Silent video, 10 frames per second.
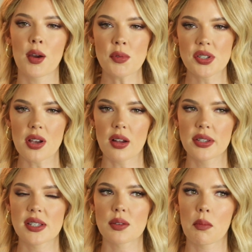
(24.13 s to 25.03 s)
I almost called
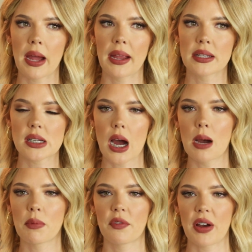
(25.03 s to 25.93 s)
this my
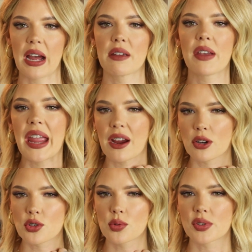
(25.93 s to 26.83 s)
top five
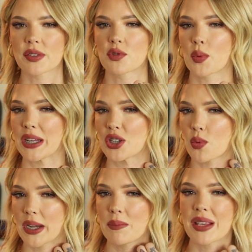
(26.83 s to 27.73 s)
hair tools of
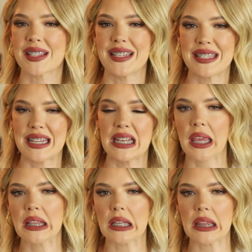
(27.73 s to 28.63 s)
2020 because I did
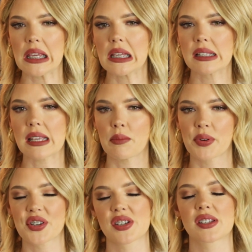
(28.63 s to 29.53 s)
get these and
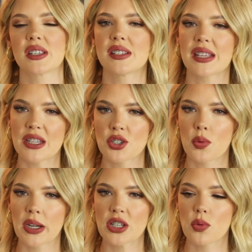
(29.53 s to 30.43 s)
purchase these in
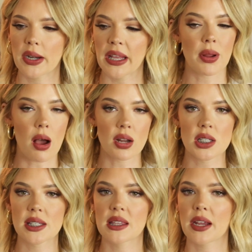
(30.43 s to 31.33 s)
2020, but
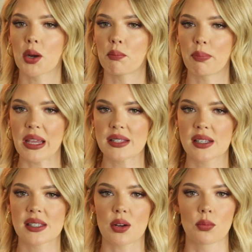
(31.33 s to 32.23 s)
honestly, they are
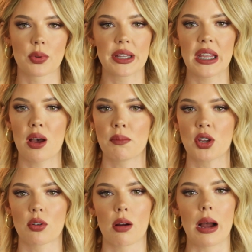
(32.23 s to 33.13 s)
basics that really helped me
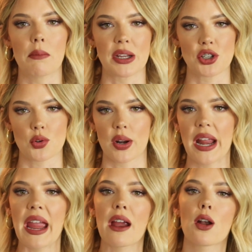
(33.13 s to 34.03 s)
grow out my short
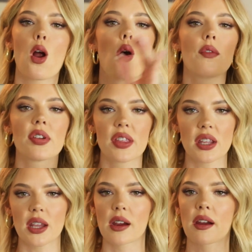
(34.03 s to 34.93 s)
hair over the
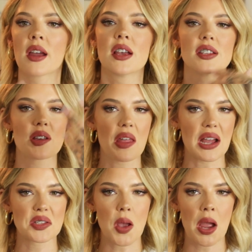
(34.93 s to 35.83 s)
year. So
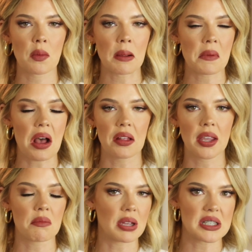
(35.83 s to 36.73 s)
that's why I'm
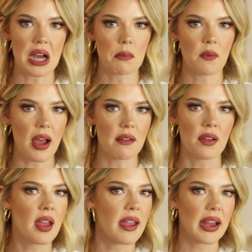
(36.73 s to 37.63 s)
calling it my top five
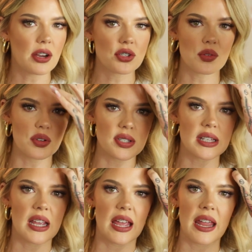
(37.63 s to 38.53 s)
hair tools,
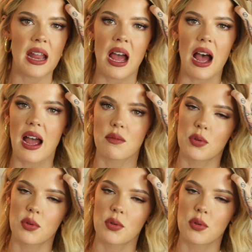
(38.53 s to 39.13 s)
and I,